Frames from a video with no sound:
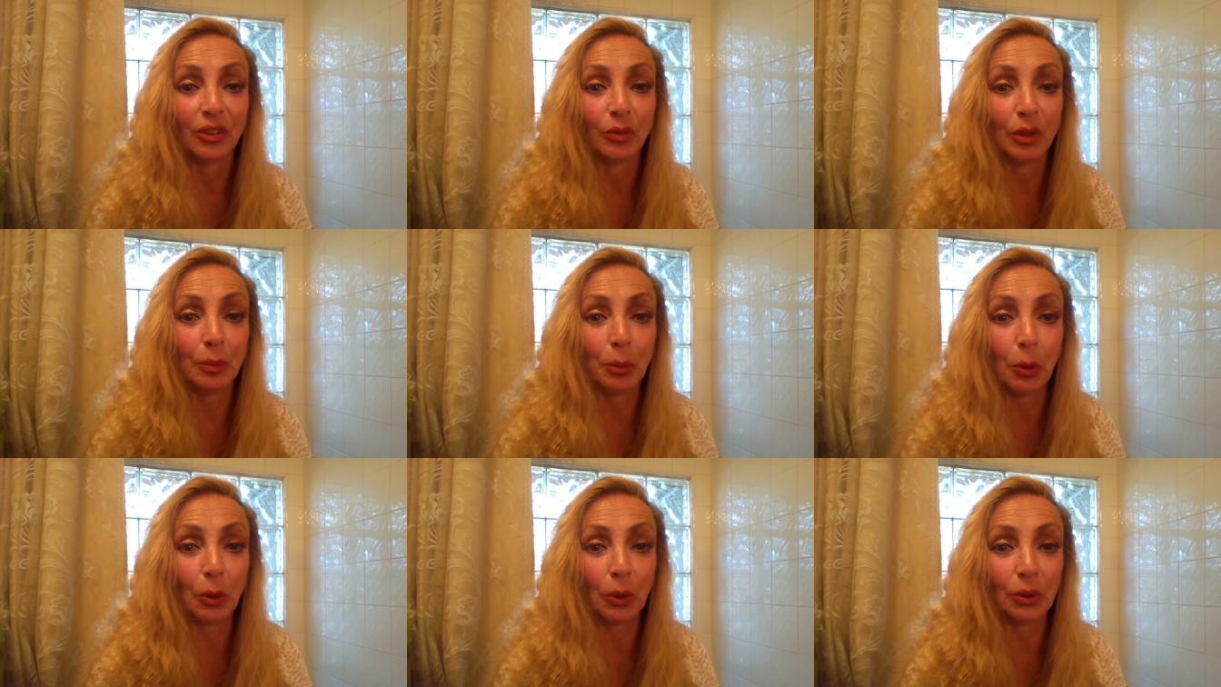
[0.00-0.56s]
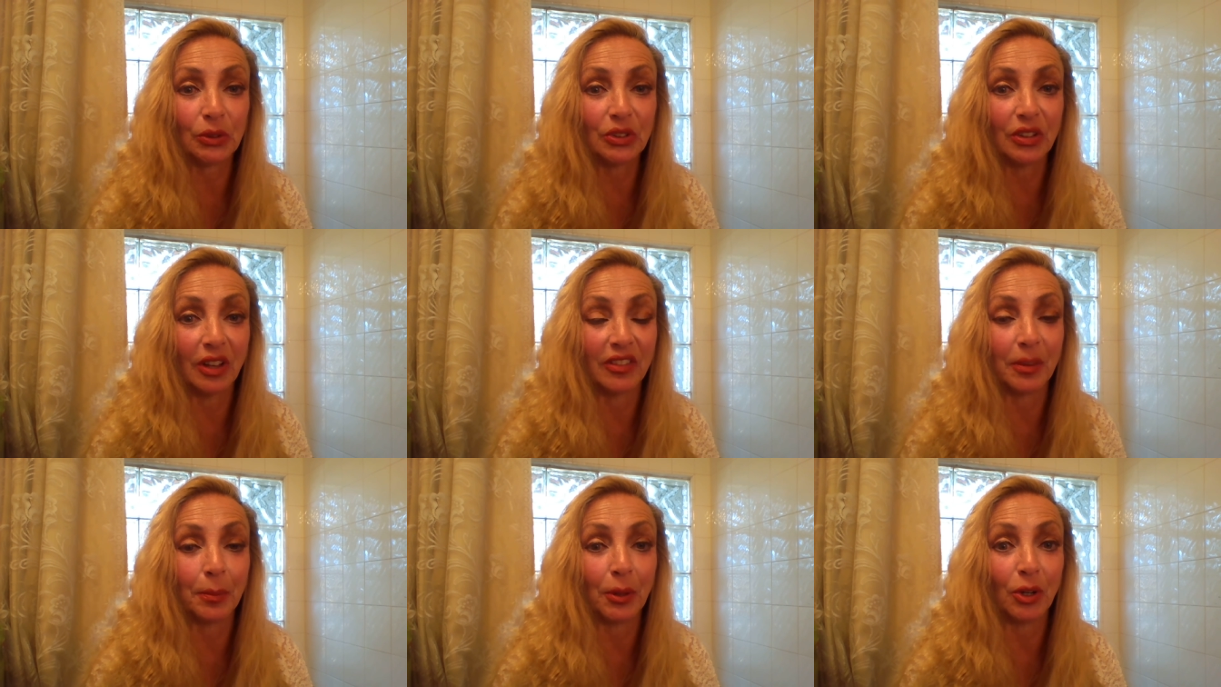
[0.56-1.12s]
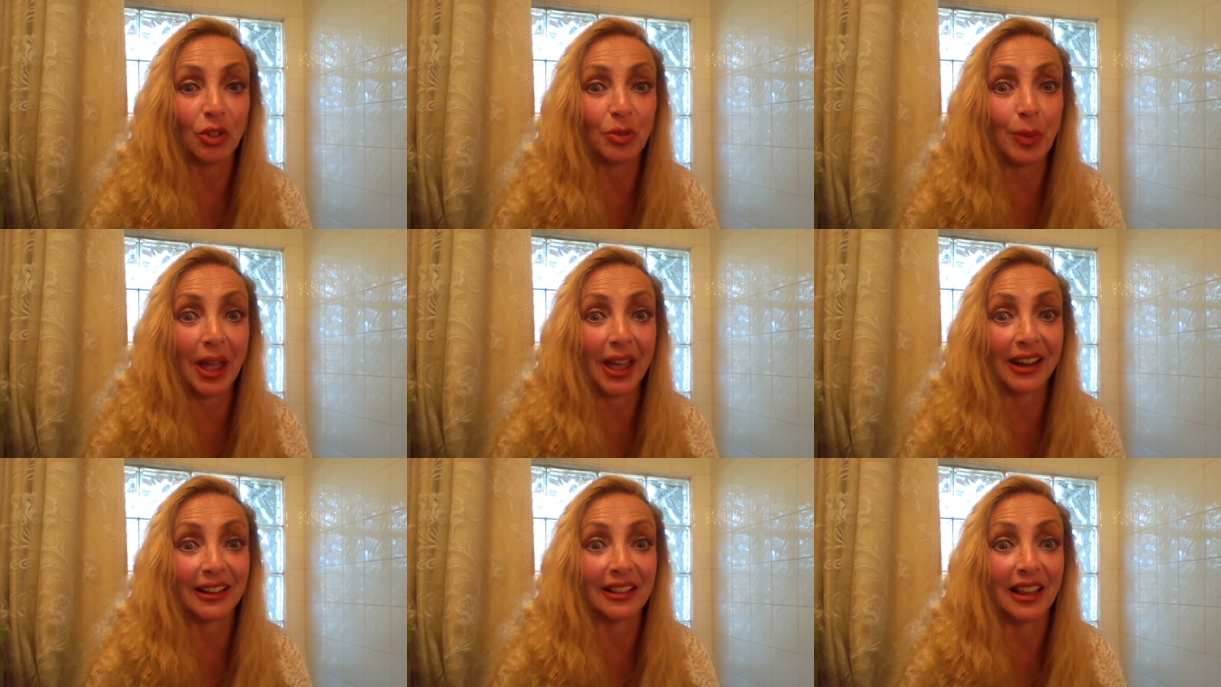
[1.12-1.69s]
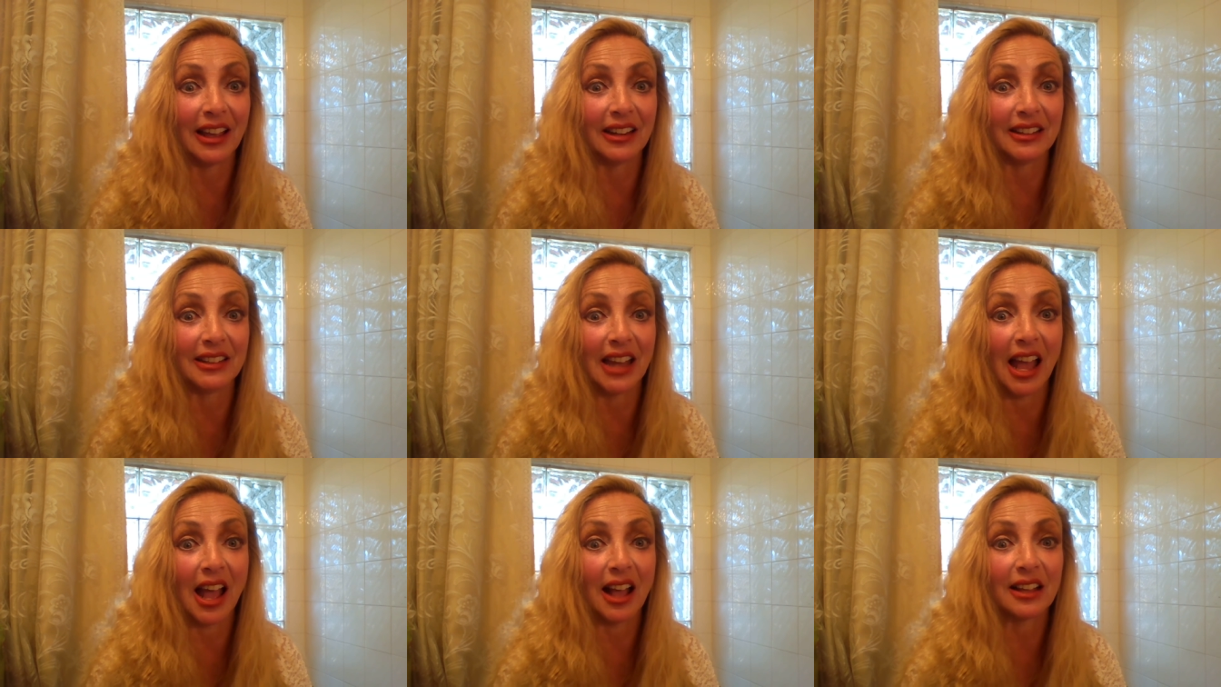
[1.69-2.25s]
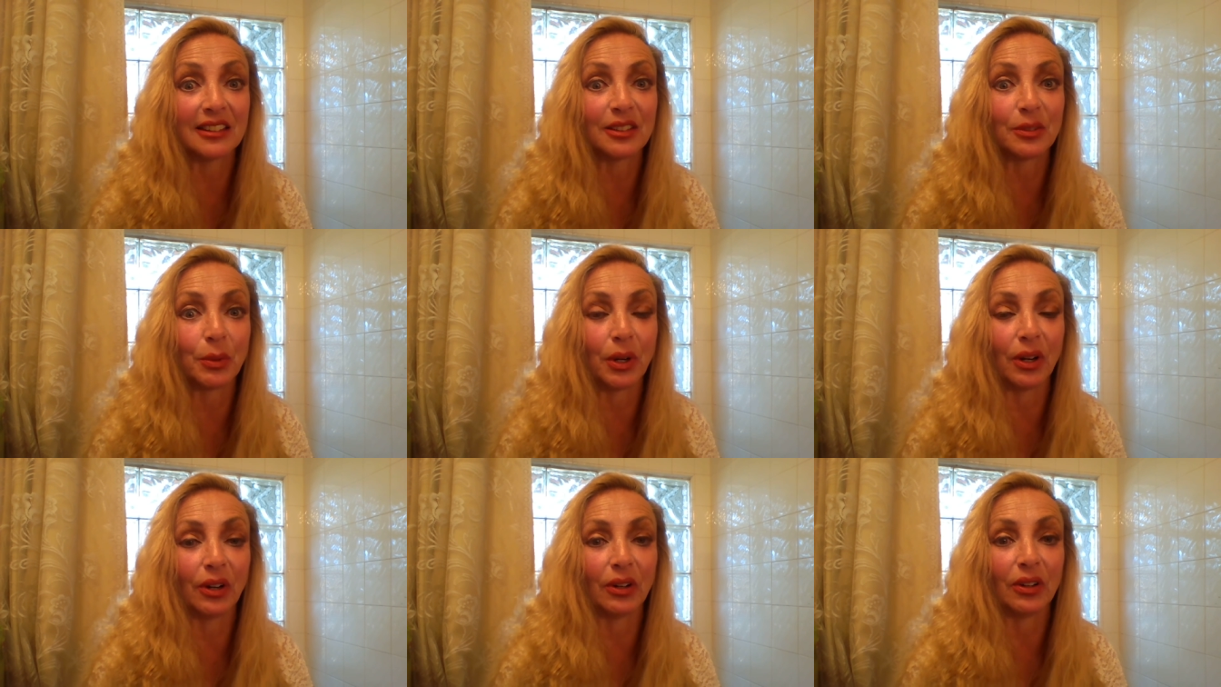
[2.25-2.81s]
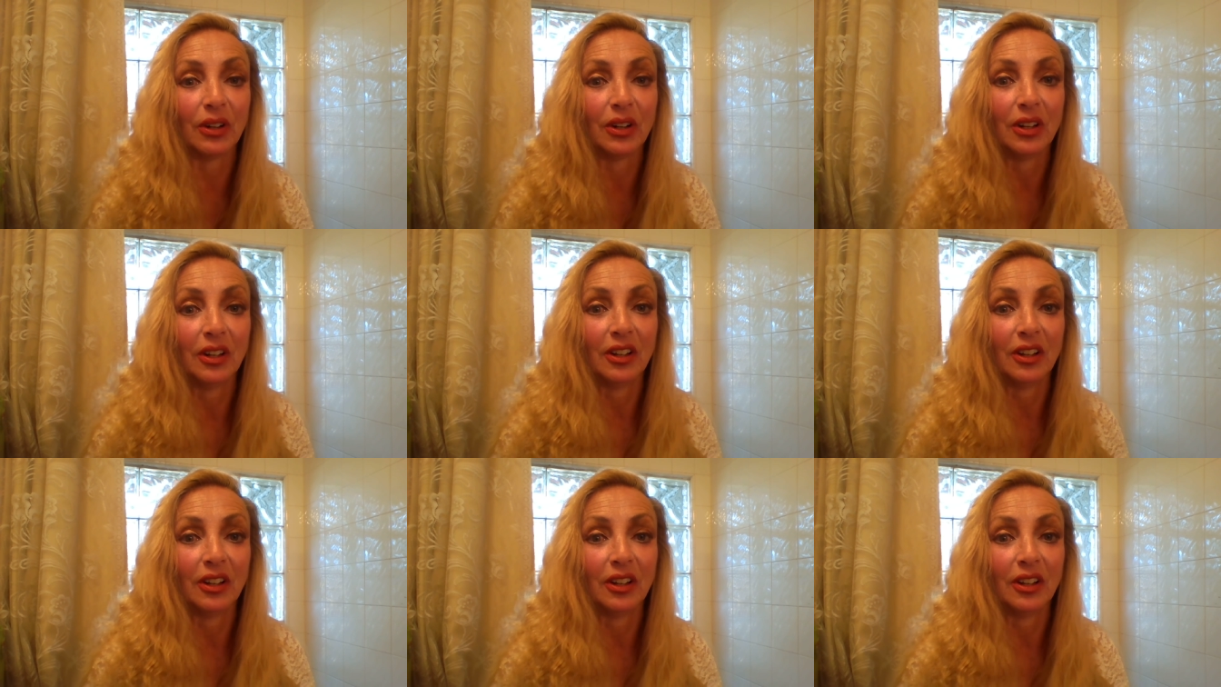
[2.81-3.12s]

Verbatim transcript: reports of the Paris Bataclan attacks, where